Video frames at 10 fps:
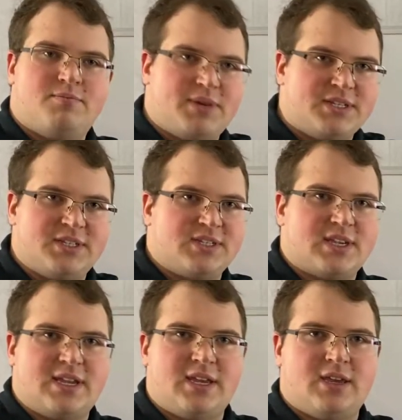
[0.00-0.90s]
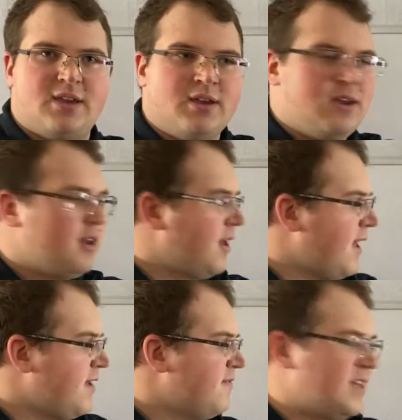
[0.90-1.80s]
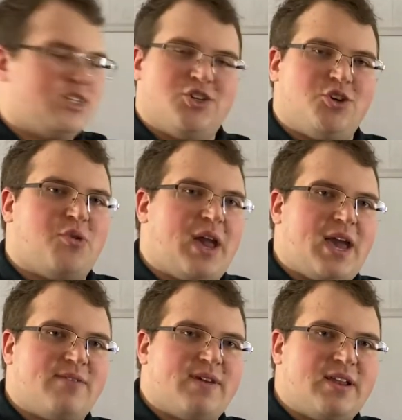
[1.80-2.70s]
business, any venture you have,